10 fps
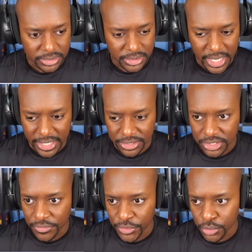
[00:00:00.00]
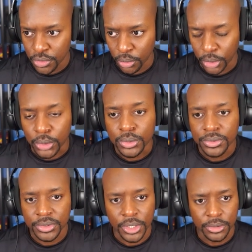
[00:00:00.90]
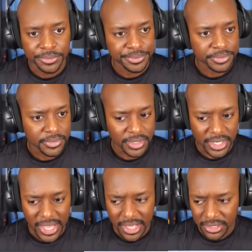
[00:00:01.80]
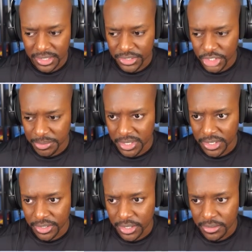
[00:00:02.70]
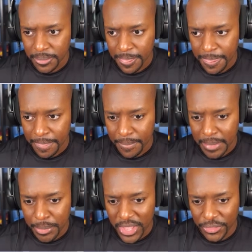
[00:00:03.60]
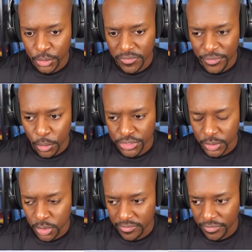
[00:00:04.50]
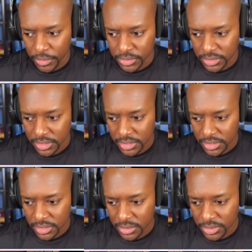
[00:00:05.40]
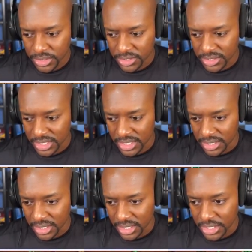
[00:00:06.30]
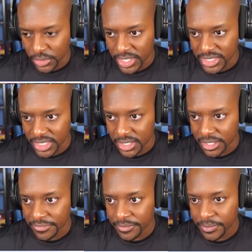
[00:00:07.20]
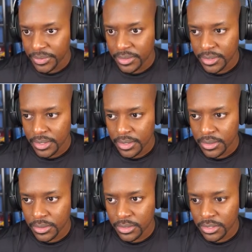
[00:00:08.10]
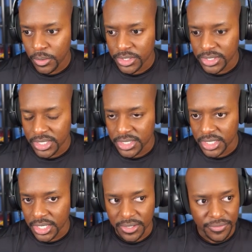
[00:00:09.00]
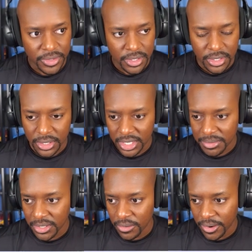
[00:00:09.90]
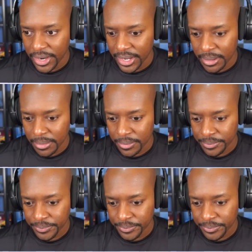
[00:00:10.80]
like stuff you grow. No, yeah, it should be here. No, maybe we have to do the foraging one first, which is you know, easy enough. Which is easy enough. Let me grab.